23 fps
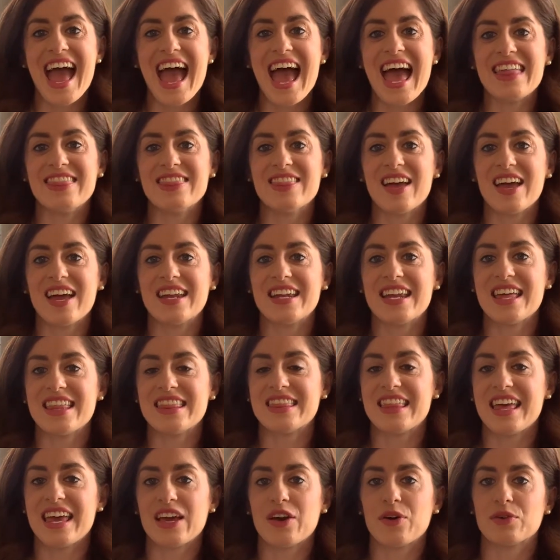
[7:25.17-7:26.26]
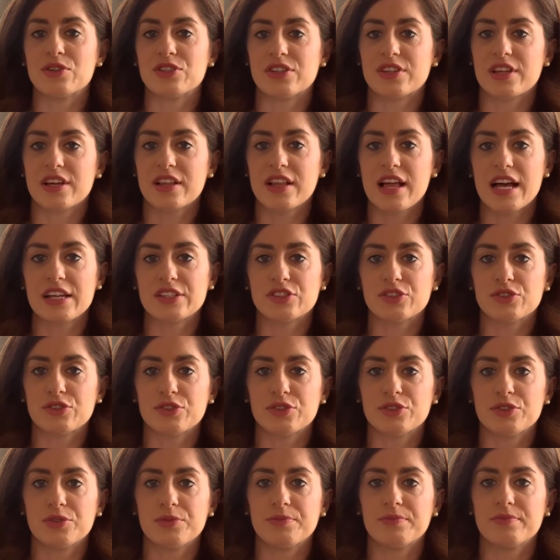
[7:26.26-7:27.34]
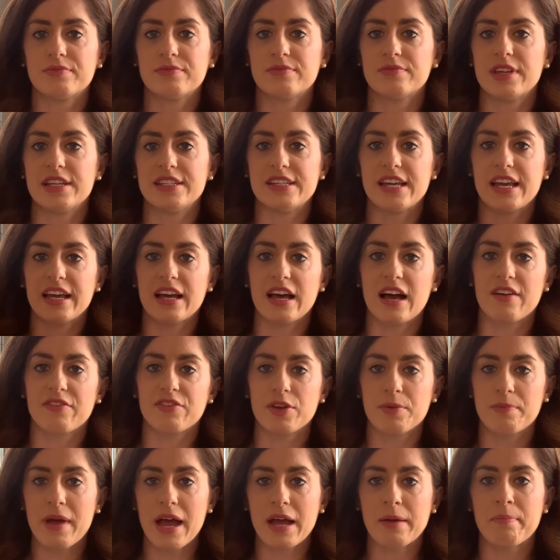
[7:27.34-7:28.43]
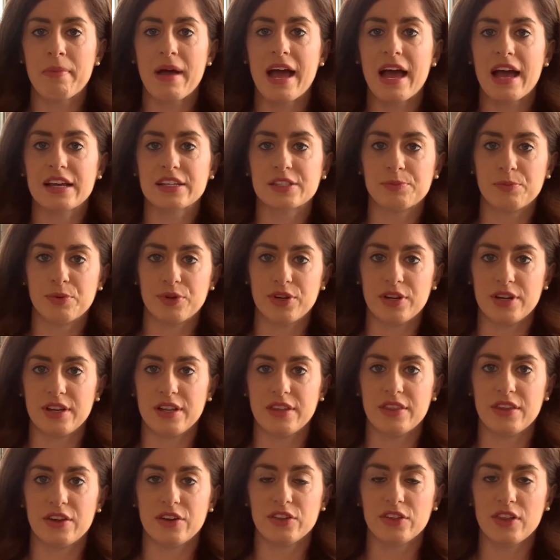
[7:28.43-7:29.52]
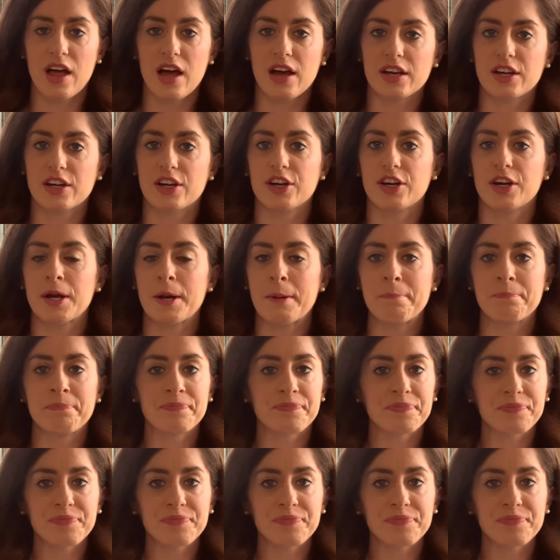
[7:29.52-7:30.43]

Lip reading: And then they go into the classroom, they take off their backpacks, put it in their locker,